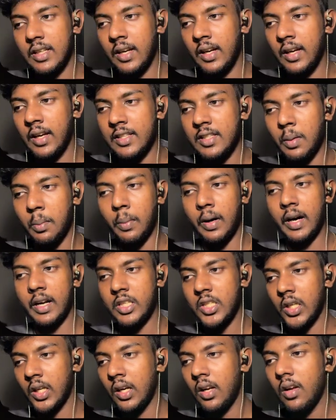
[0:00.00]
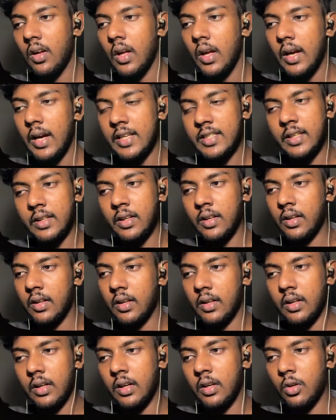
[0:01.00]
as a bar chart, as
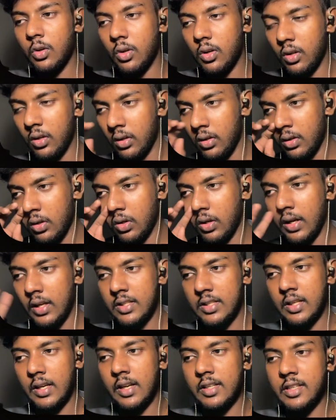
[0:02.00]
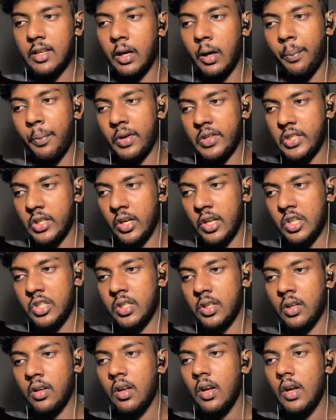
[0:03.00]
a you can say as a
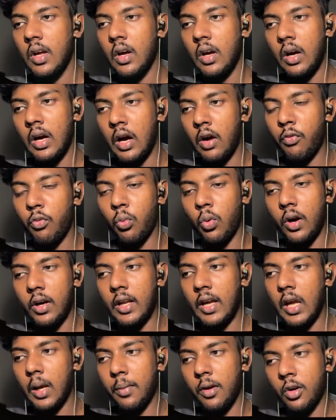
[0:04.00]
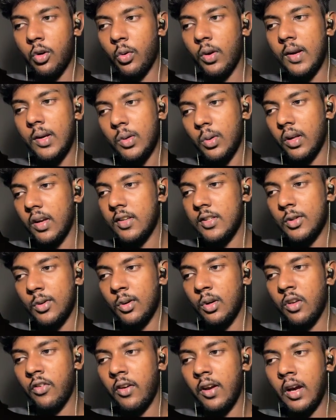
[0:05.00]
representation of what I have been doing today.
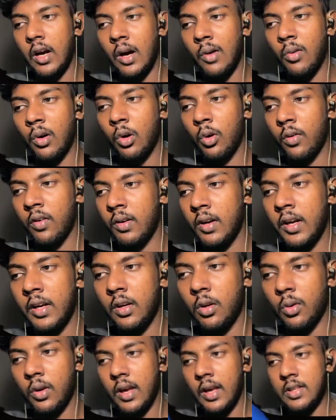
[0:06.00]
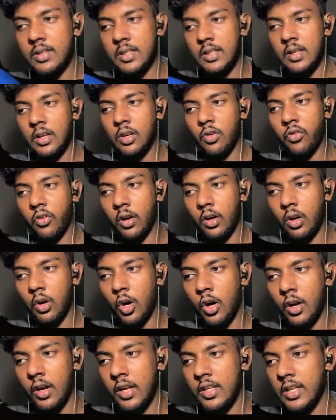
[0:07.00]
So if I hover over it, you can see for
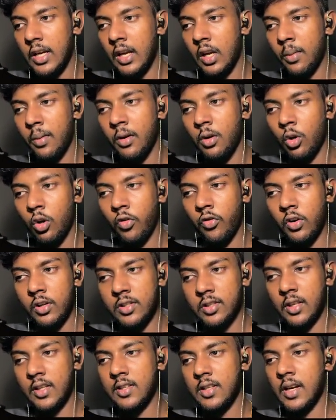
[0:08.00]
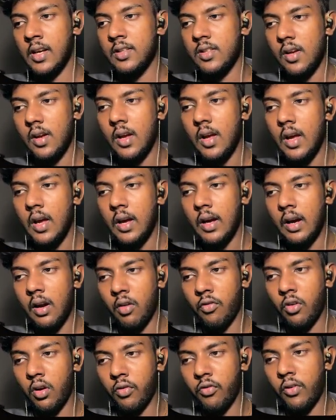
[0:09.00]
college I have been doing for 6 hours, and
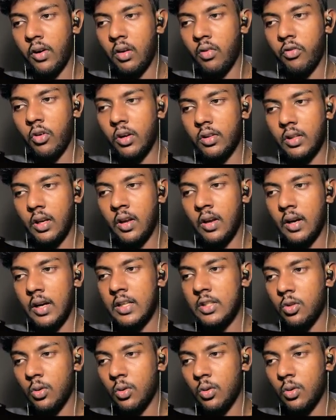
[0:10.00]
for fun for 3 hours.